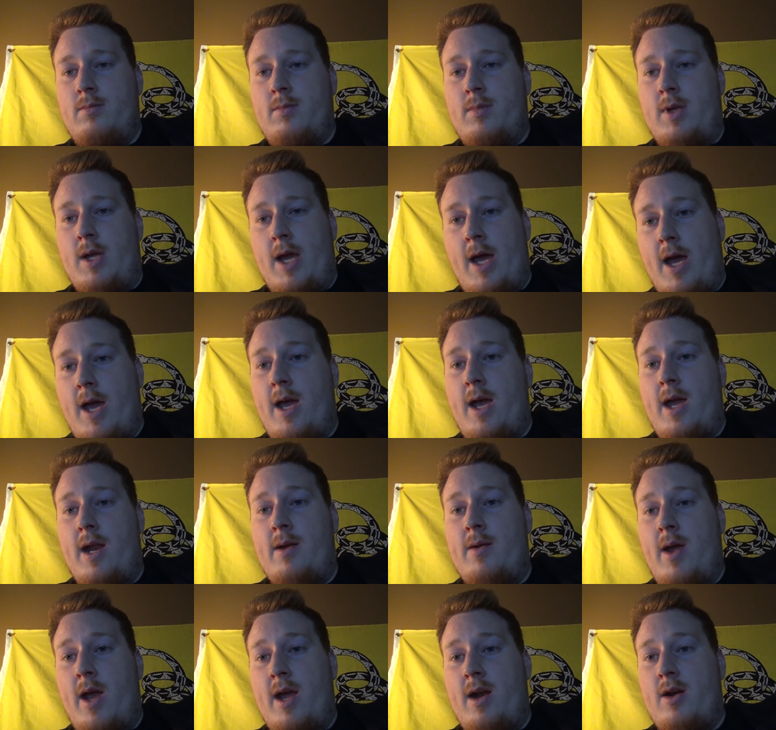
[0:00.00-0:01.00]
Yeah,
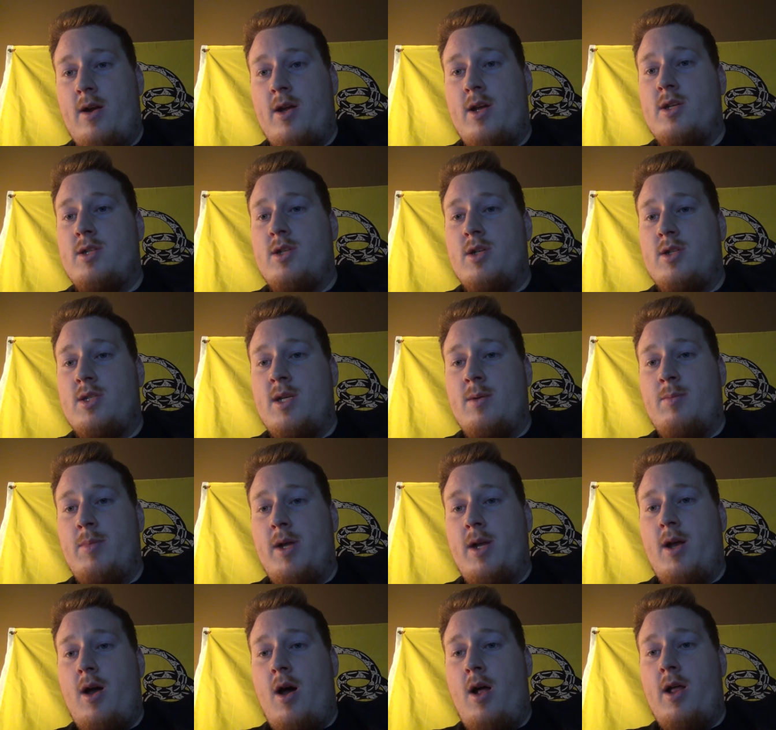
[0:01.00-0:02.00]
and anarchists are simply
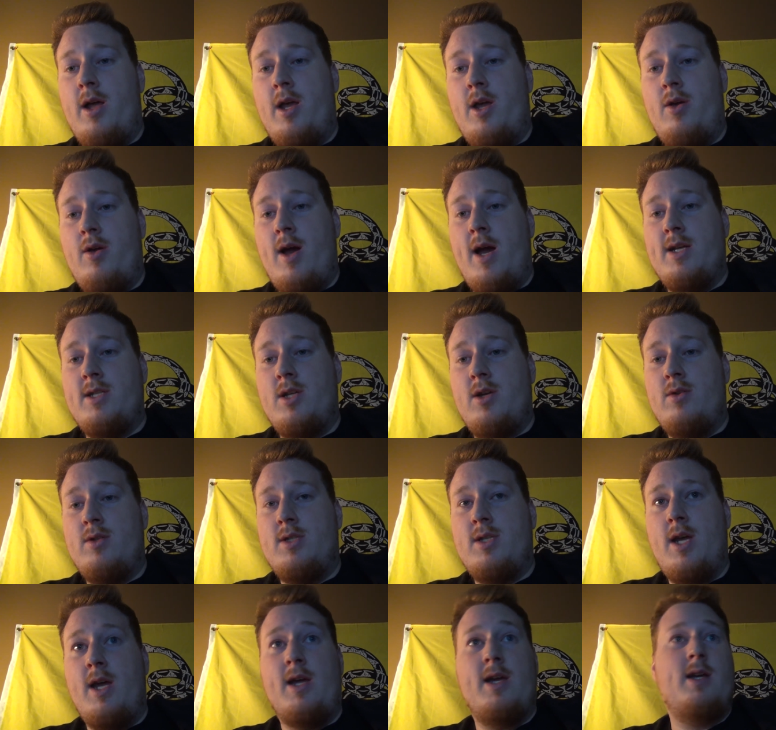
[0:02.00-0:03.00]
calling you guys out
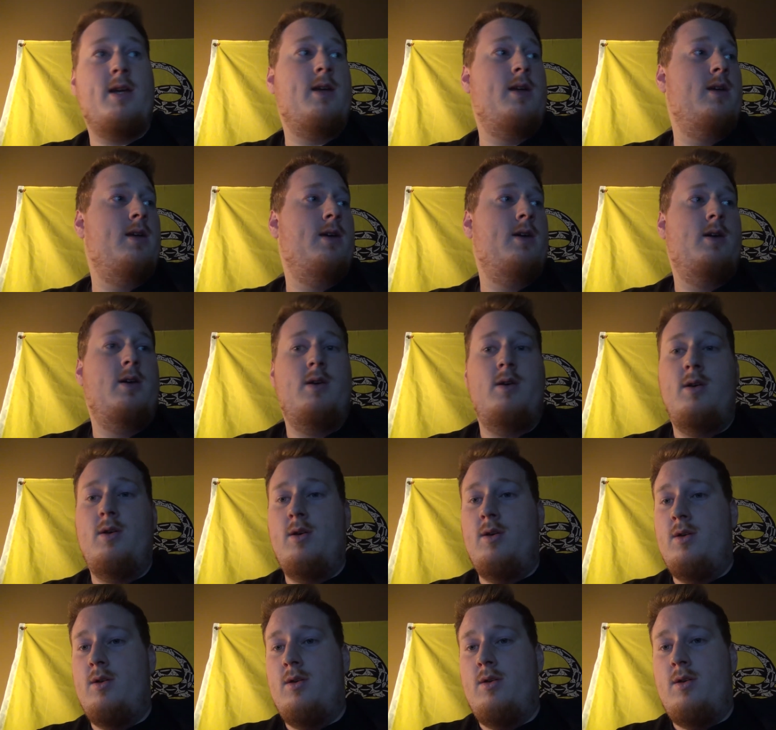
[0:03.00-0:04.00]
saying,
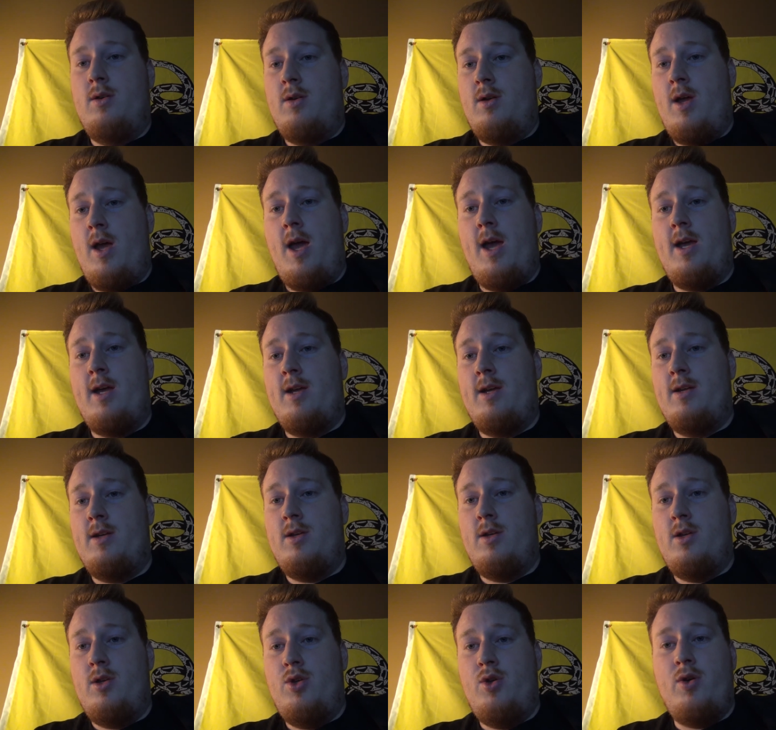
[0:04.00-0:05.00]
hey,
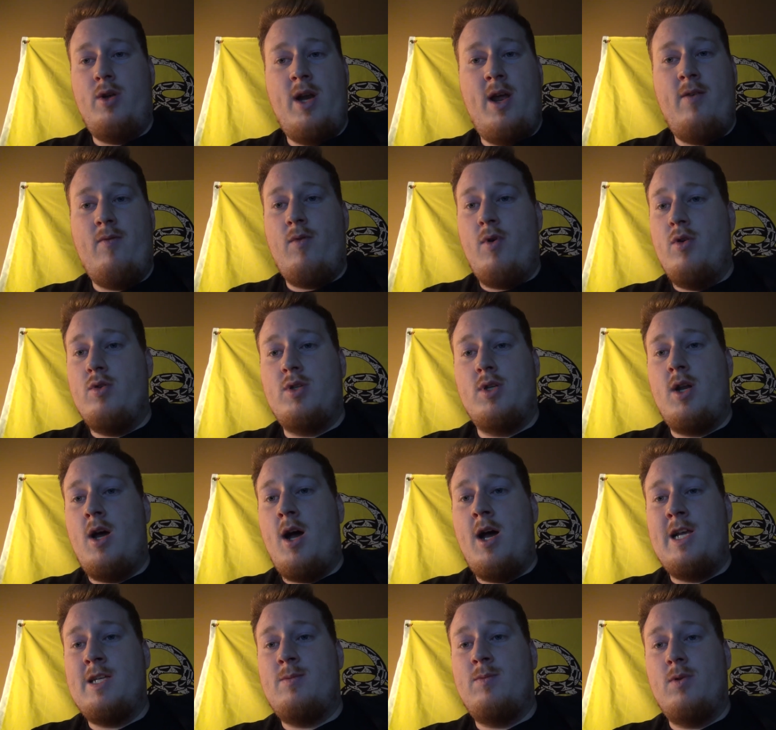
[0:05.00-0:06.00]
you can have roads and
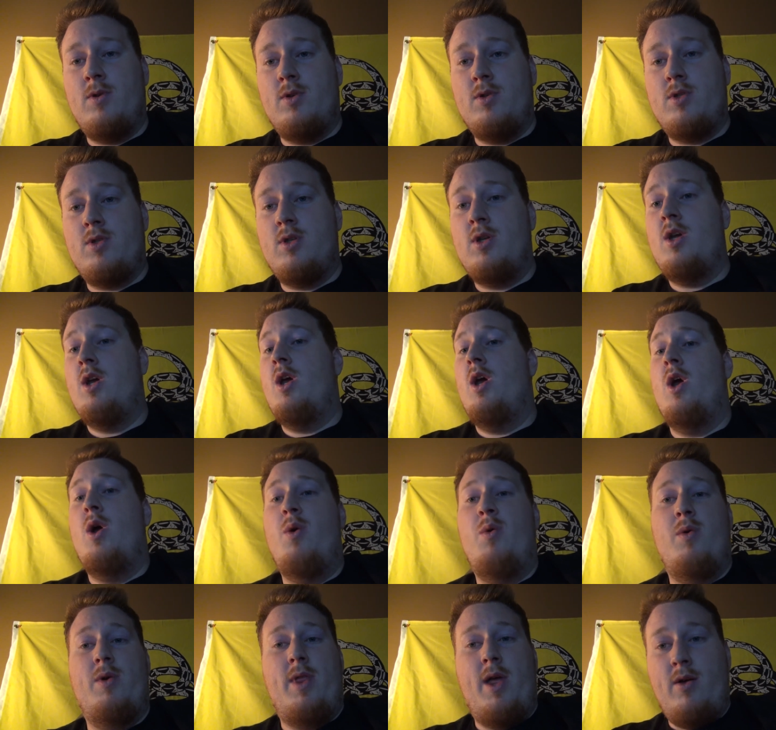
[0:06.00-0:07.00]
hospitals
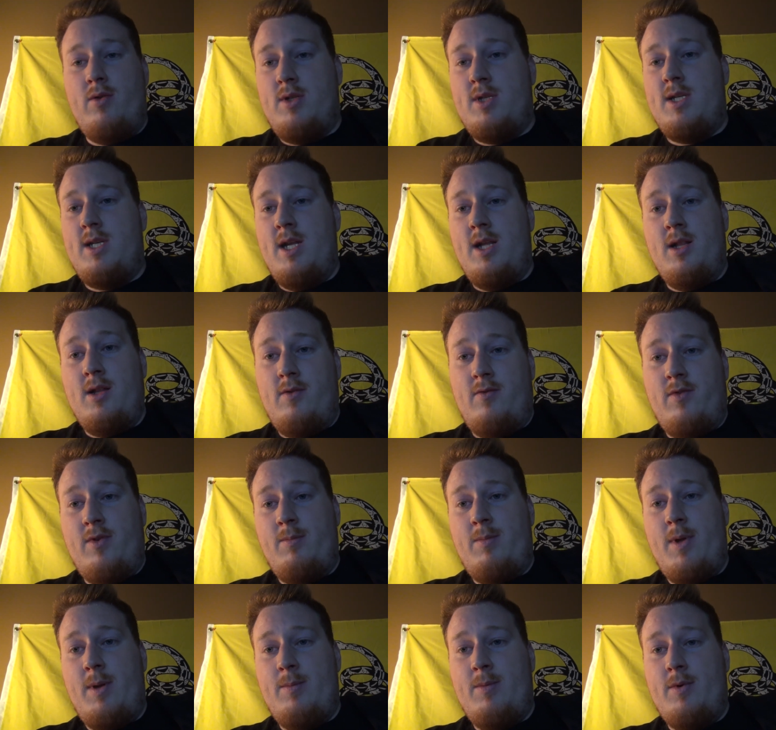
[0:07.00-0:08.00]
without stealing
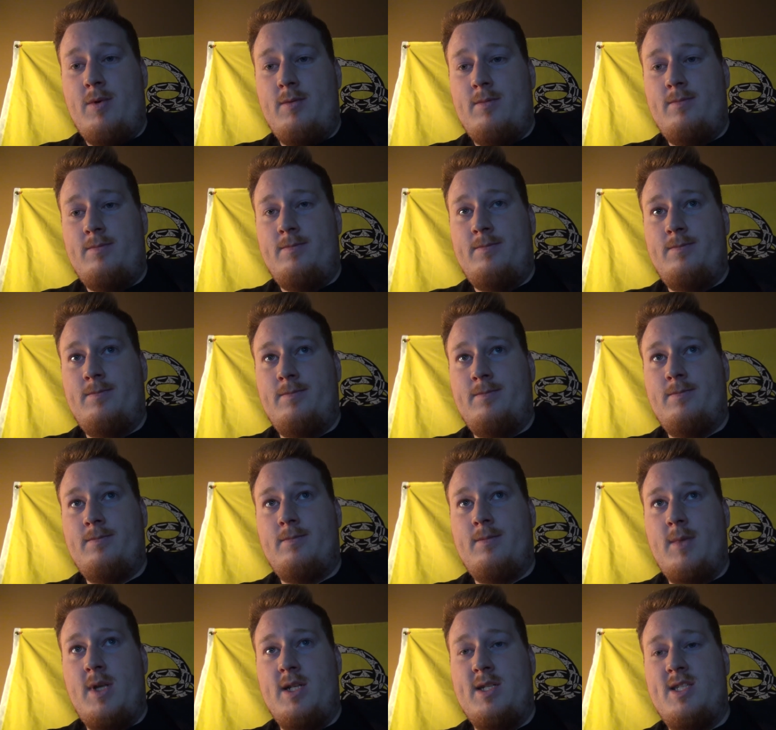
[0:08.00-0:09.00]
from people.
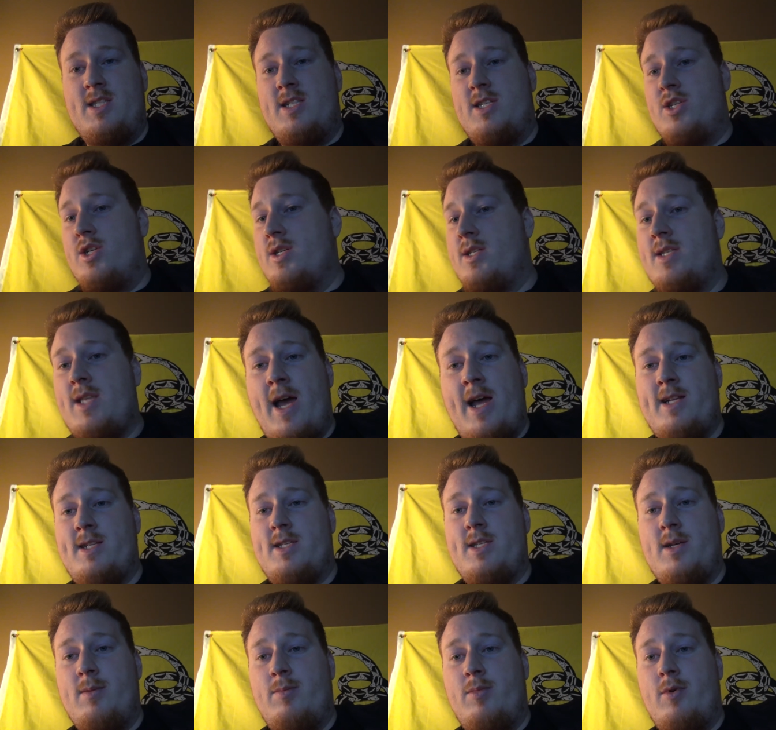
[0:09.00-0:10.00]
It's just that
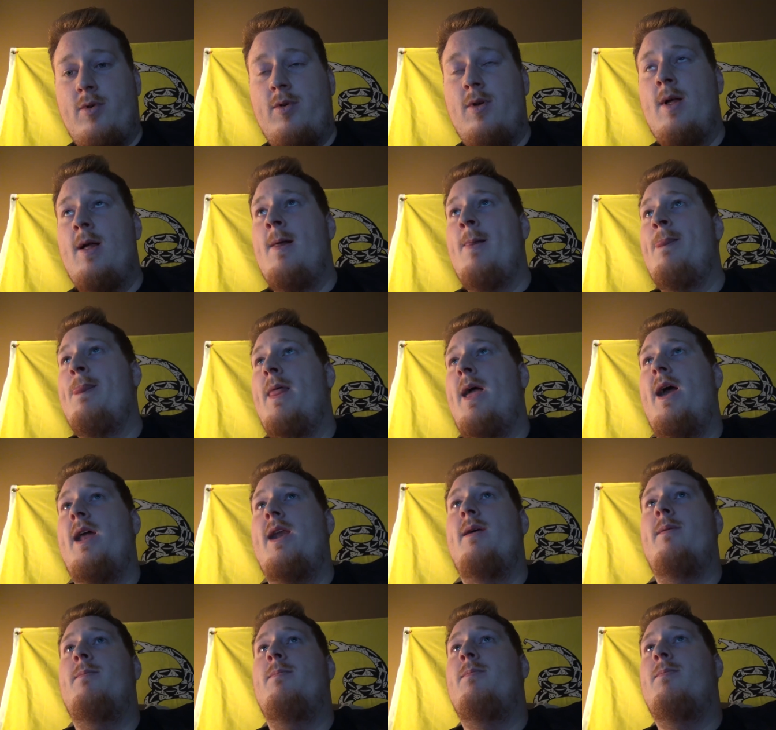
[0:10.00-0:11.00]
simple. And
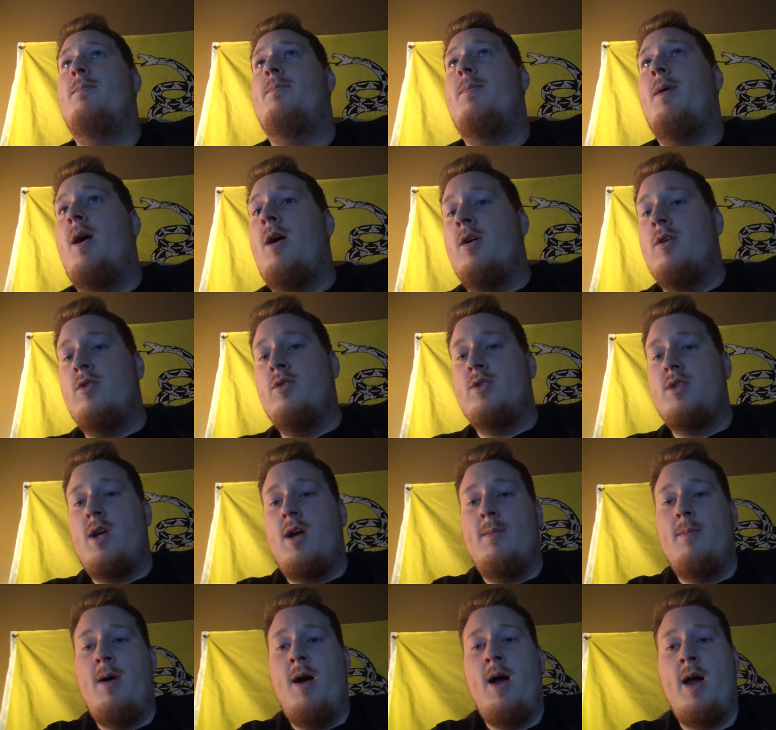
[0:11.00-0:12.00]
it boggles
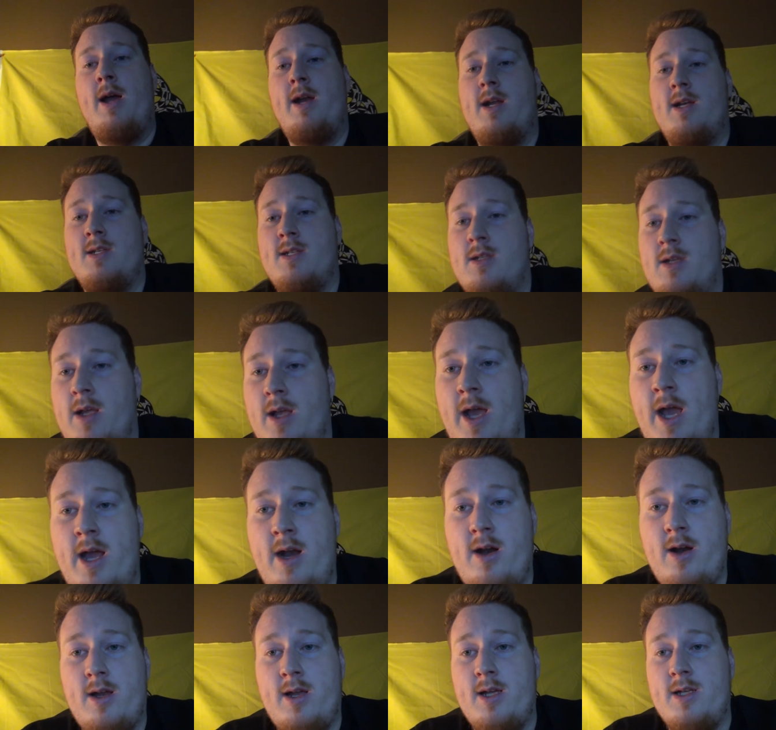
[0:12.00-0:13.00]
our mind, us
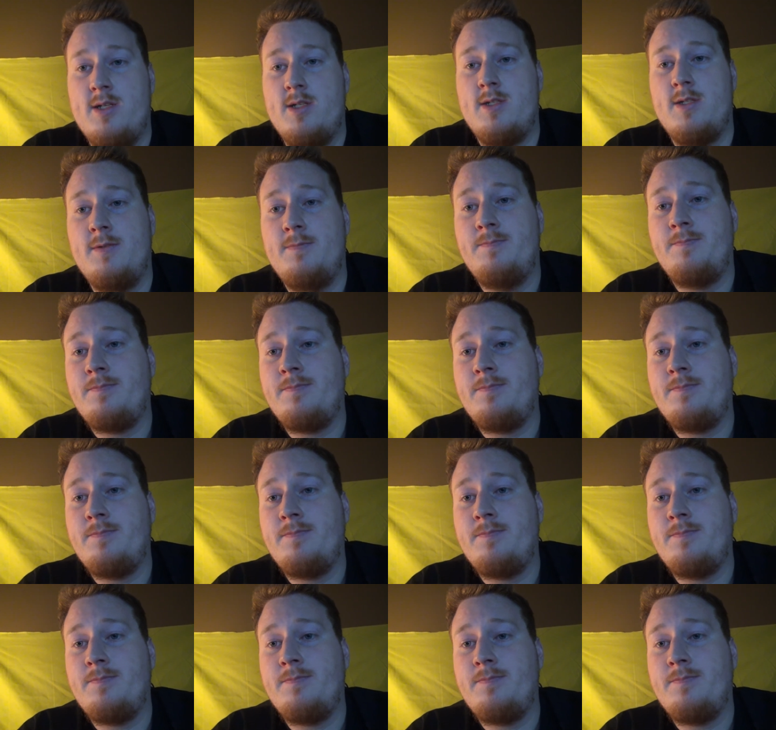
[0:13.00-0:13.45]
anarchists,